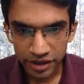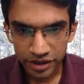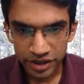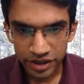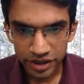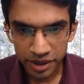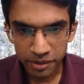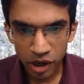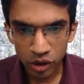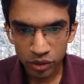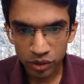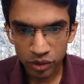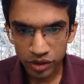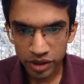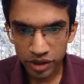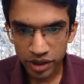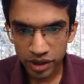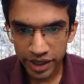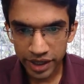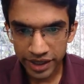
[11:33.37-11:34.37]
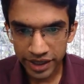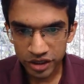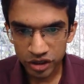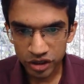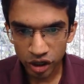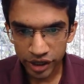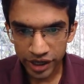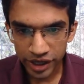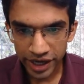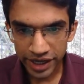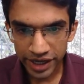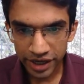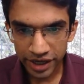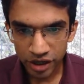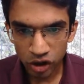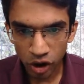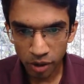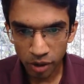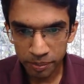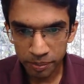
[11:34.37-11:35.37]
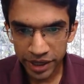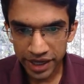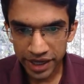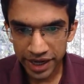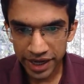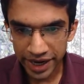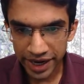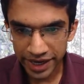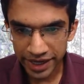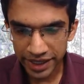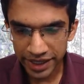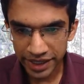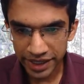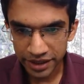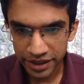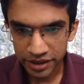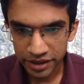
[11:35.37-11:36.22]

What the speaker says: Somehow it is not getting copied correctly.